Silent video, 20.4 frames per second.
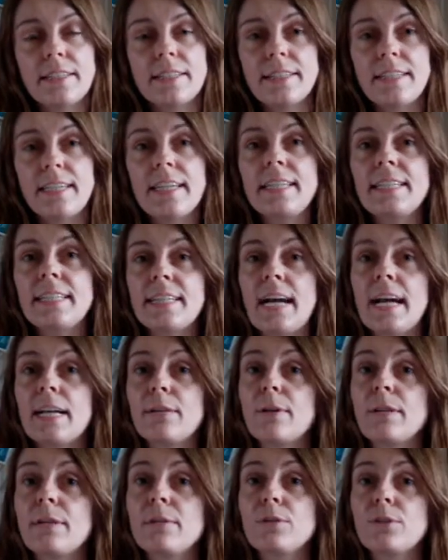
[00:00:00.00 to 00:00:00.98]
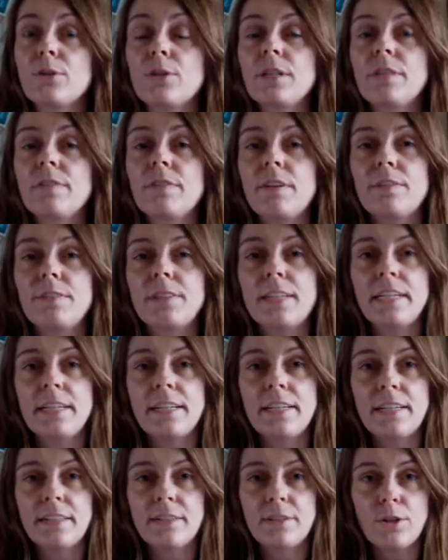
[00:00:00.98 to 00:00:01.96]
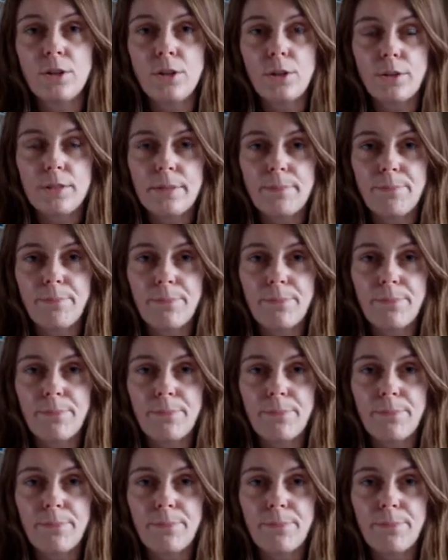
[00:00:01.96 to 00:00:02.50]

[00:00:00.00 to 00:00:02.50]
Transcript: because he died when he was only 15 years old.